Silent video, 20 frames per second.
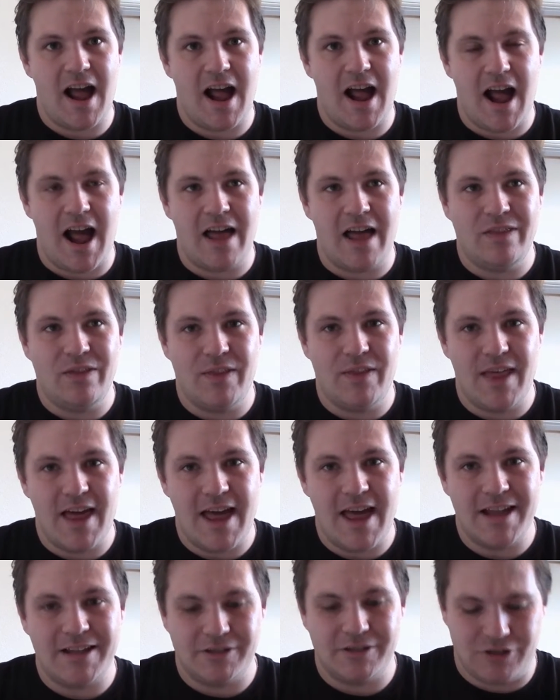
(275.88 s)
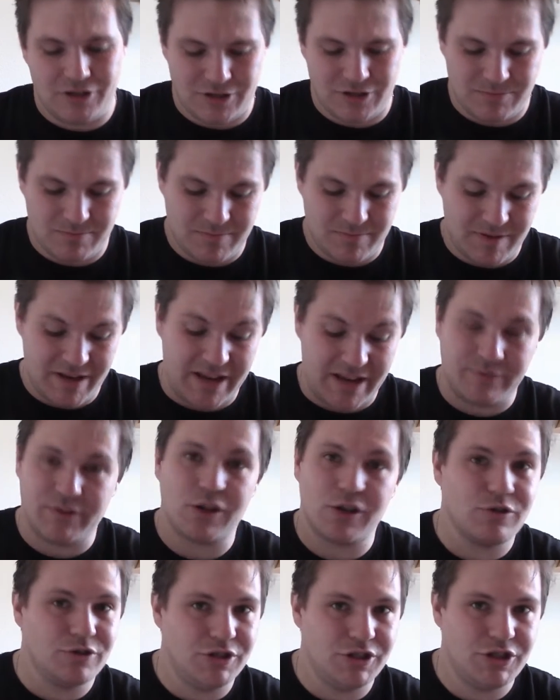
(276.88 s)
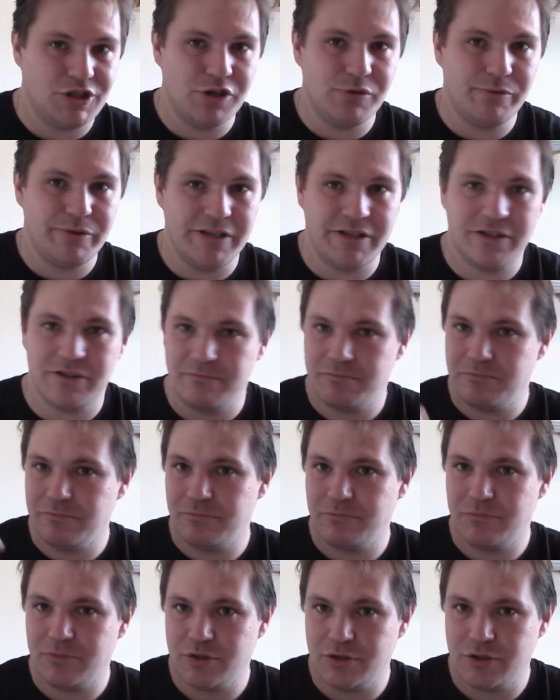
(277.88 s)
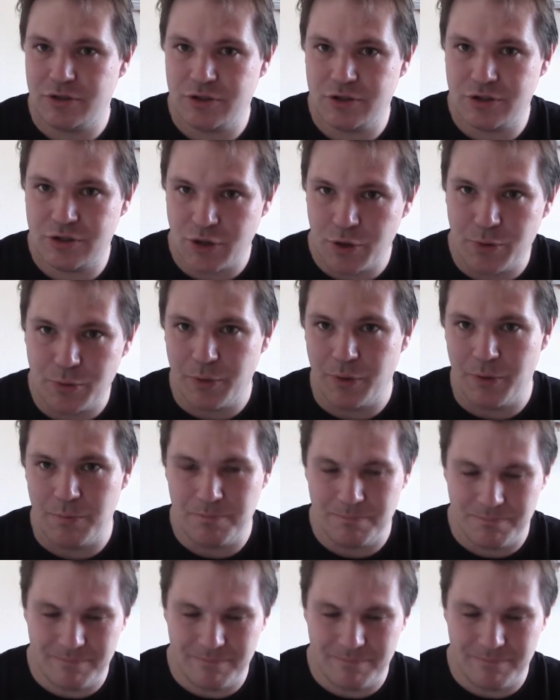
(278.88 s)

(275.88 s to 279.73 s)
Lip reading: and then if they're good at shooting, shoot them.